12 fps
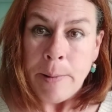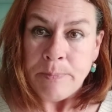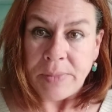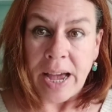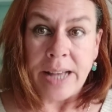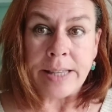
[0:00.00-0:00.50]

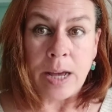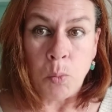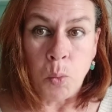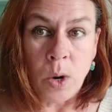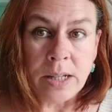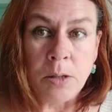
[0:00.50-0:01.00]
that there
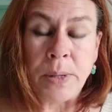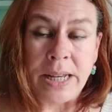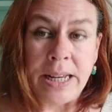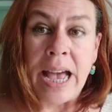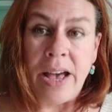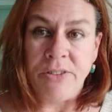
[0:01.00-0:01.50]
will
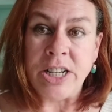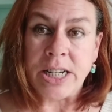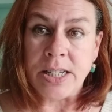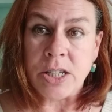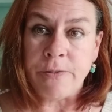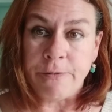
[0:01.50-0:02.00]
be
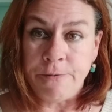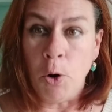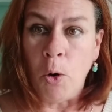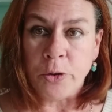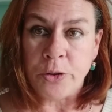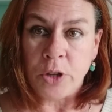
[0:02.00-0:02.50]
evidence
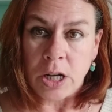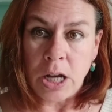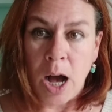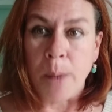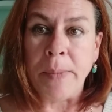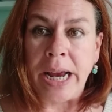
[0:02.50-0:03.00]

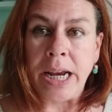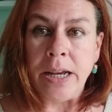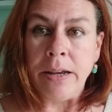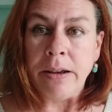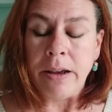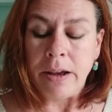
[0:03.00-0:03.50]

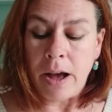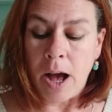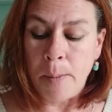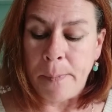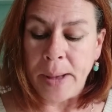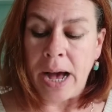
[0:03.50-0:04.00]
forthcoming
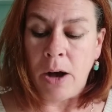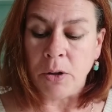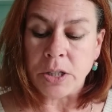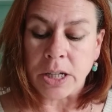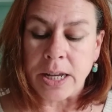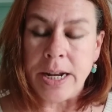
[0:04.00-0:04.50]

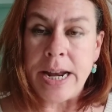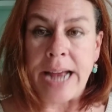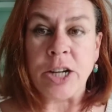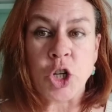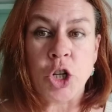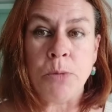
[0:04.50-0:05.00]
about the
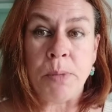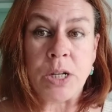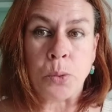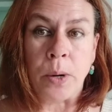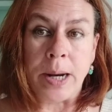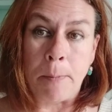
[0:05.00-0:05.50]
connection
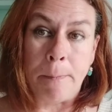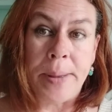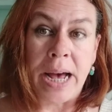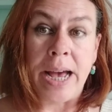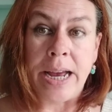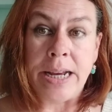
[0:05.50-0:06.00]
between
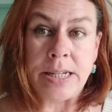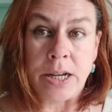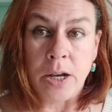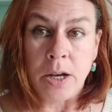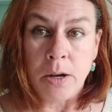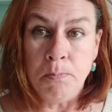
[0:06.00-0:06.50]
paid
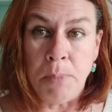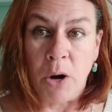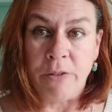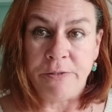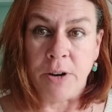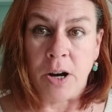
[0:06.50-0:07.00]

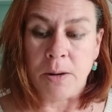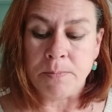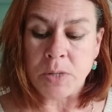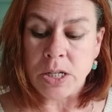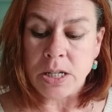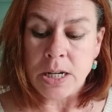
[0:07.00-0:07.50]
bot
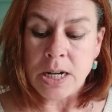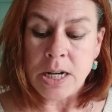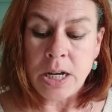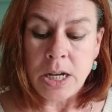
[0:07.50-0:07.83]
farms,